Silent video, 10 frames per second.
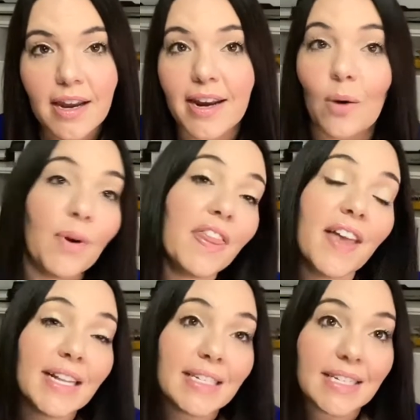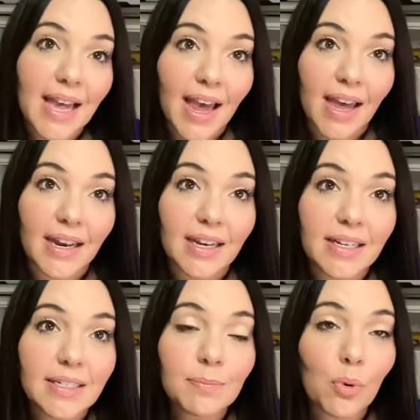Now, with that said, it
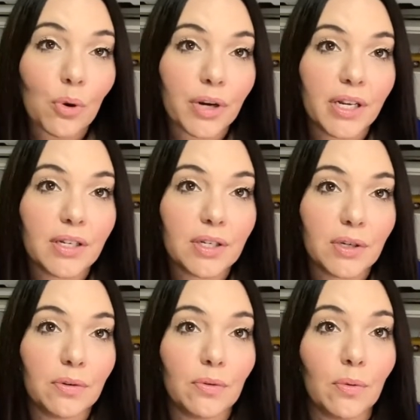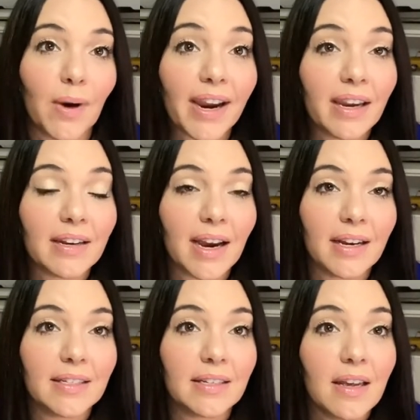is important to
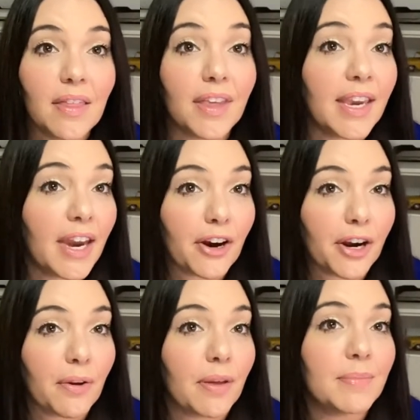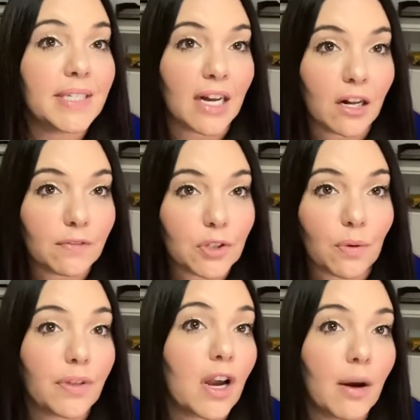recognize the carrier themselves
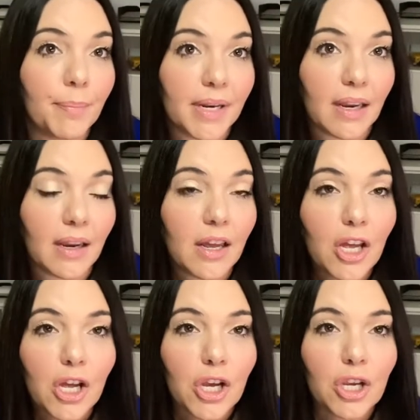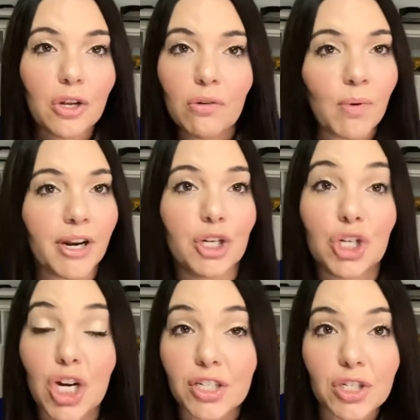or the company. You don't want to
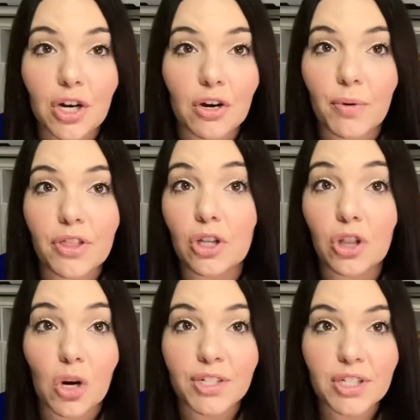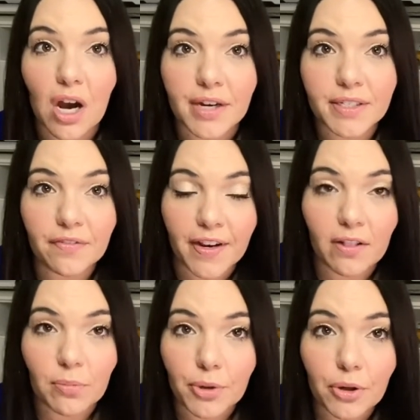just go with the lowest cost
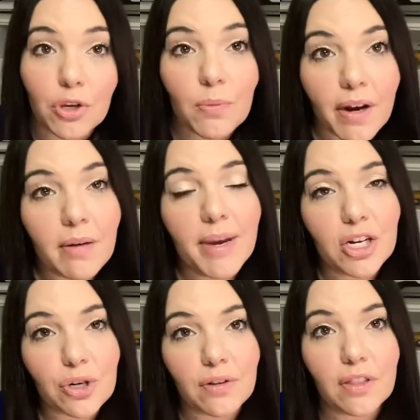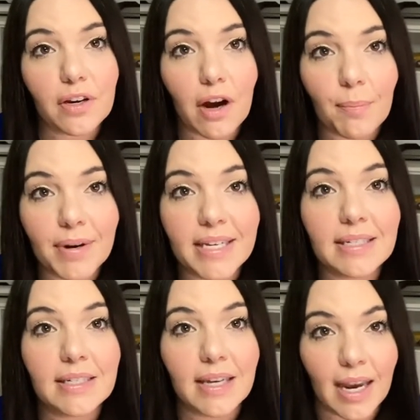available. You want to make sure that the company is
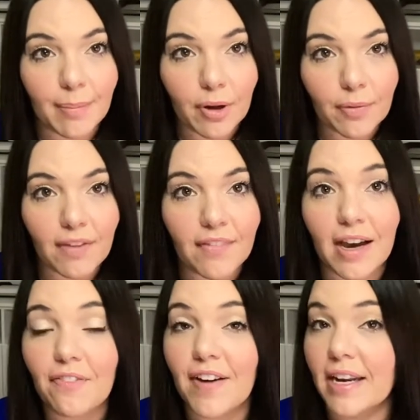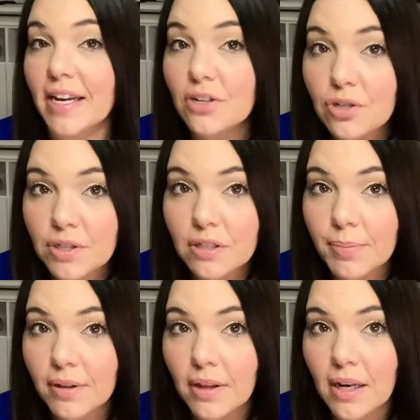stable. They've got financial
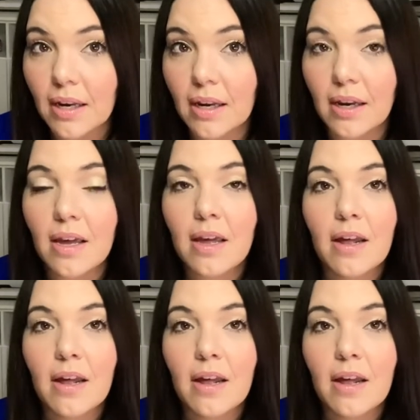stability,